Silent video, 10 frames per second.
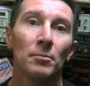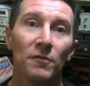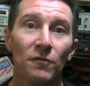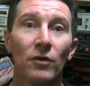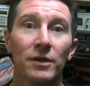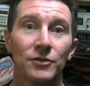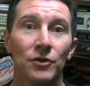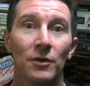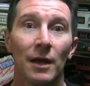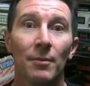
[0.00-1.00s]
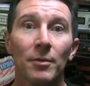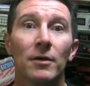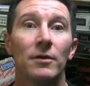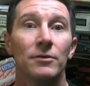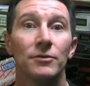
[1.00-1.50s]
Before you turn up,
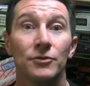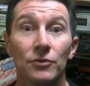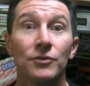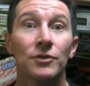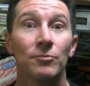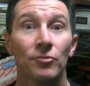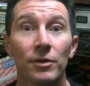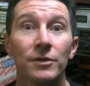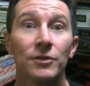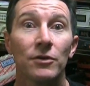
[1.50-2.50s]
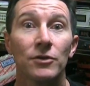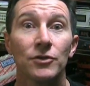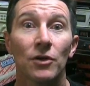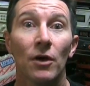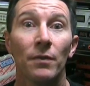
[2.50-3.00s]
do some
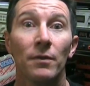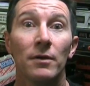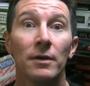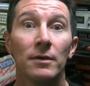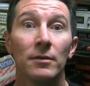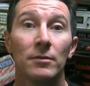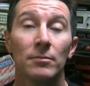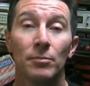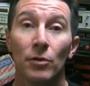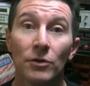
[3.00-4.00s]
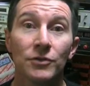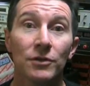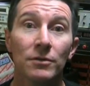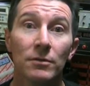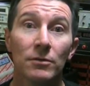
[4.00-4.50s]
research on the
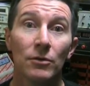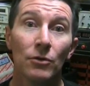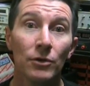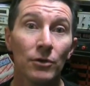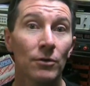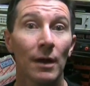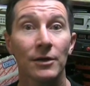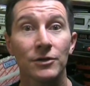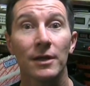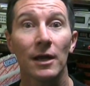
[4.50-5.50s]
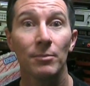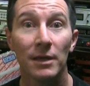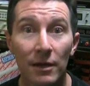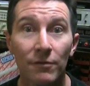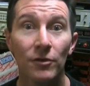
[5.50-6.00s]
person who you're actually going to
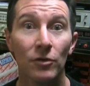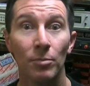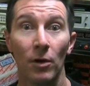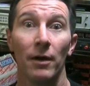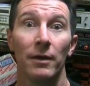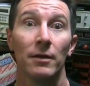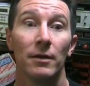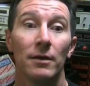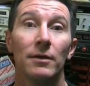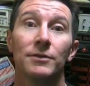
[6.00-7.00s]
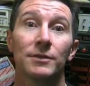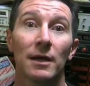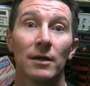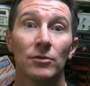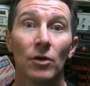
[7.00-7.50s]
be interviewed by. It's
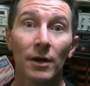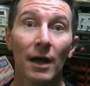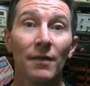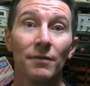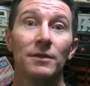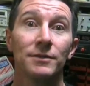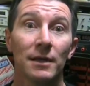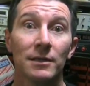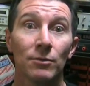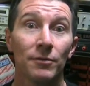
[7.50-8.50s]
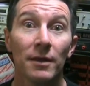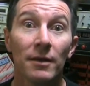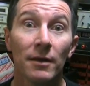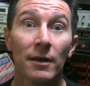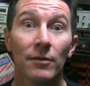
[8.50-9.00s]
uh, not hard these days with the
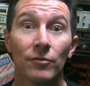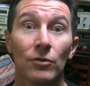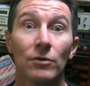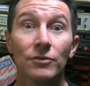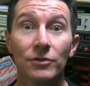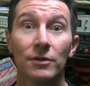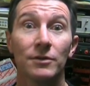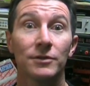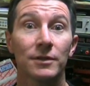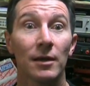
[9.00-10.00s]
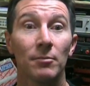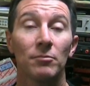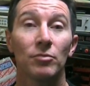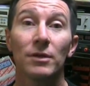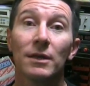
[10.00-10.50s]
internet, of course. It's
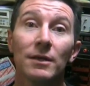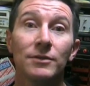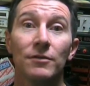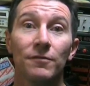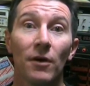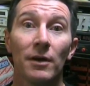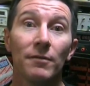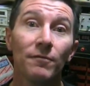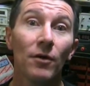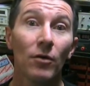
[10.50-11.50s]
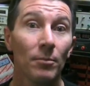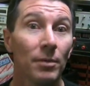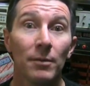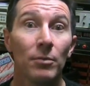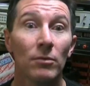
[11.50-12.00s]
um, pretty easy to find info on
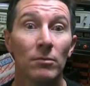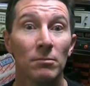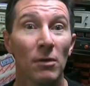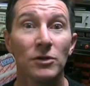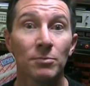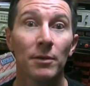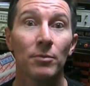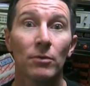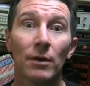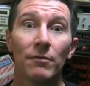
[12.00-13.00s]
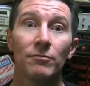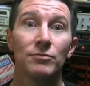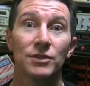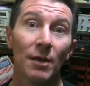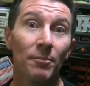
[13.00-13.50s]
people. Most people have
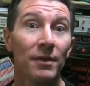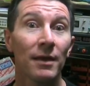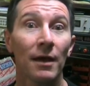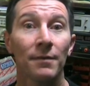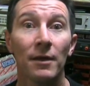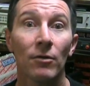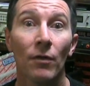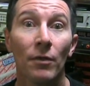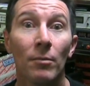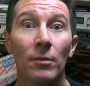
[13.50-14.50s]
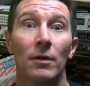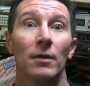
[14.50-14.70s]
something out there on them